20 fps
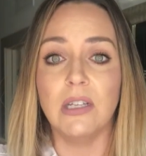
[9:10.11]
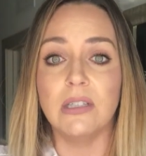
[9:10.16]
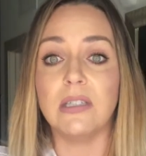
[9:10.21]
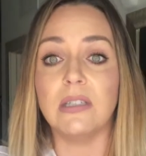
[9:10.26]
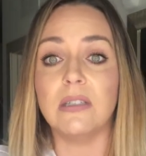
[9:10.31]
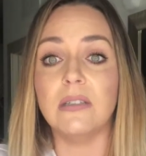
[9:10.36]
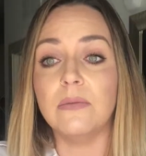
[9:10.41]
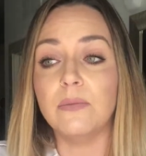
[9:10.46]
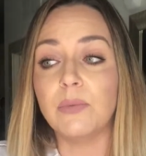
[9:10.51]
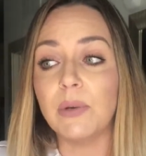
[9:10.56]

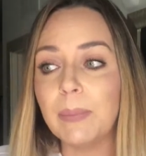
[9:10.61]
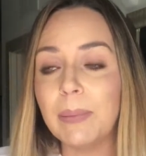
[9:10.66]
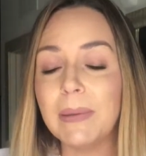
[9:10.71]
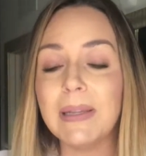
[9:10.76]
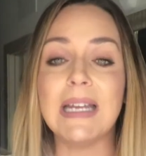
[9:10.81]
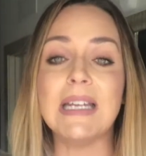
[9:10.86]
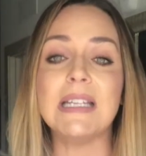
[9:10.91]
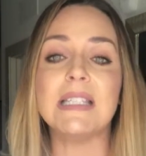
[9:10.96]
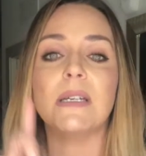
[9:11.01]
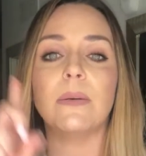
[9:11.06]
to
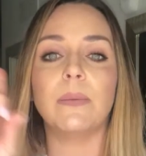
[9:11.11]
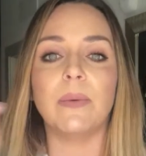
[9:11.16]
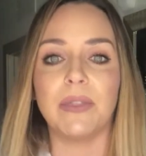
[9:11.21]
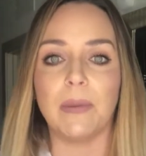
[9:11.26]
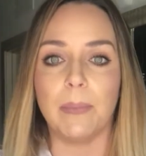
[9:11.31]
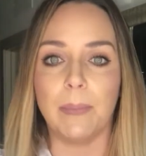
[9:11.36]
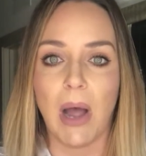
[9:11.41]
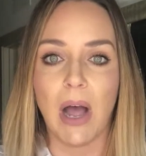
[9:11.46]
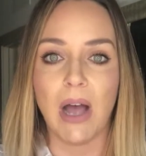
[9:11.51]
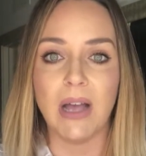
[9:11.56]
replace it with
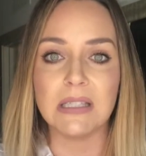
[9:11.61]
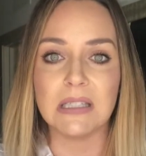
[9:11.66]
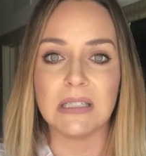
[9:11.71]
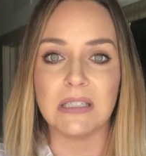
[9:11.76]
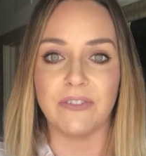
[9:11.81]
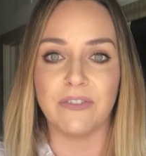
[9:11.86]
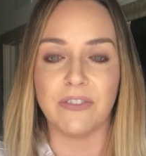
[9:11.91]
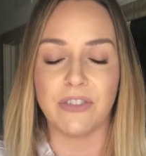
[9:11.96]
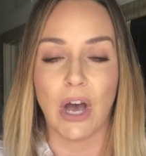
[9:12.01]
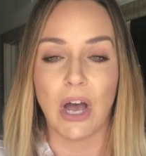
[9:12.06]
a
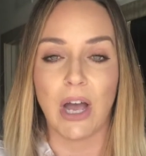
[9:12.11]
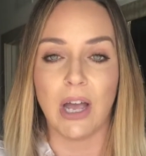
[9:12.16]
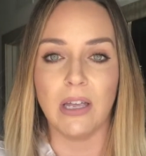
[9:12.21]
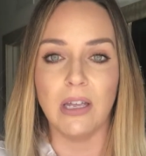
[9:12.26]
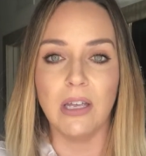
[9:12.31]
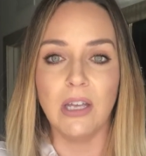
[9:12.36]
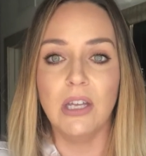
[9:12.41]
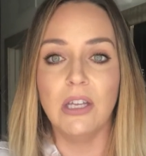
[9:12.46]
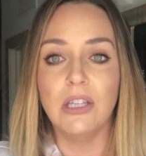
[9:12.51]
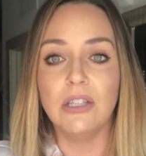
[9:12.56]
positive
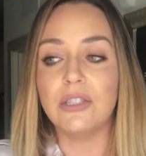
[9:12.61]
thought,